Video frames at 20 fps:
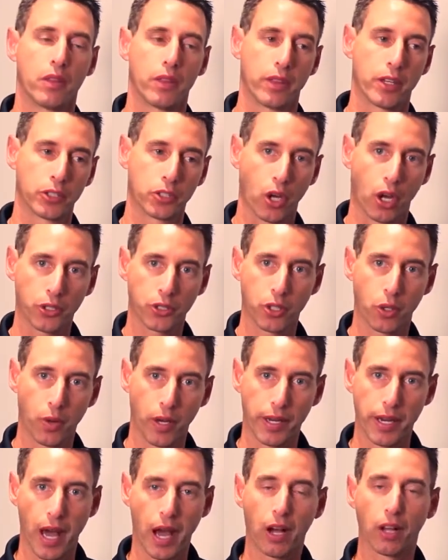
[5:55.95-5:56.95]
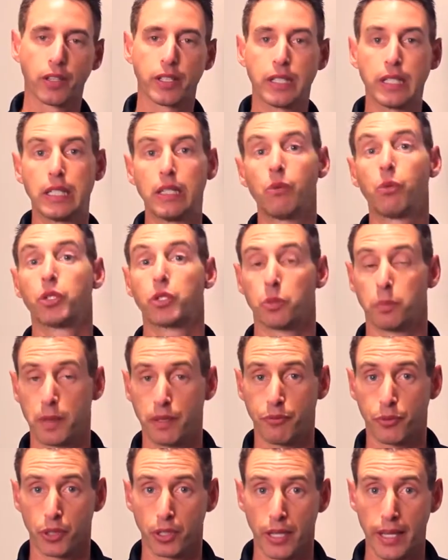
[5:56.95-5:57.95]
There's also an LE, which would
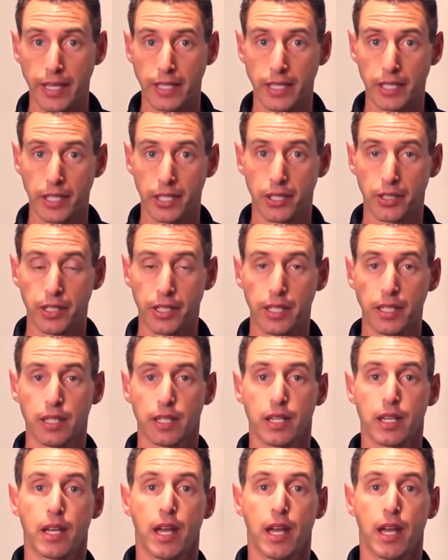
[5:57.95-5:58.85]
be for Lake Erie.